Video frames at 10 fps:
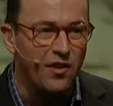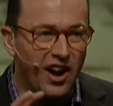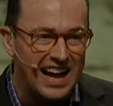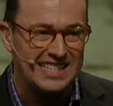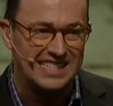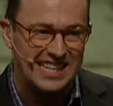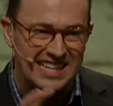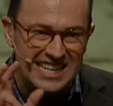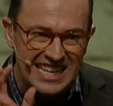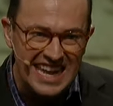for us to
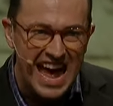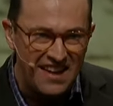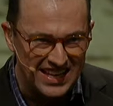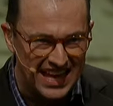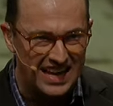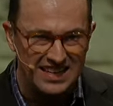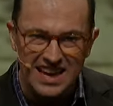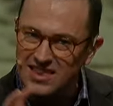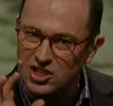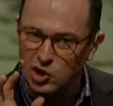navigate
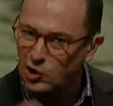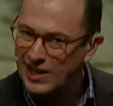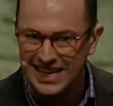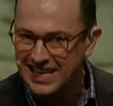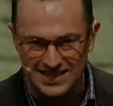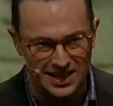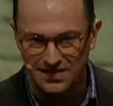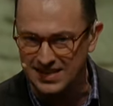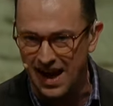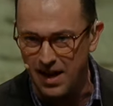the trickiness of
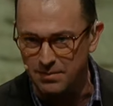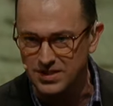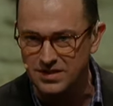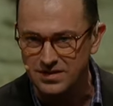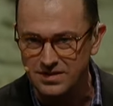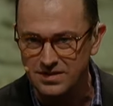the times.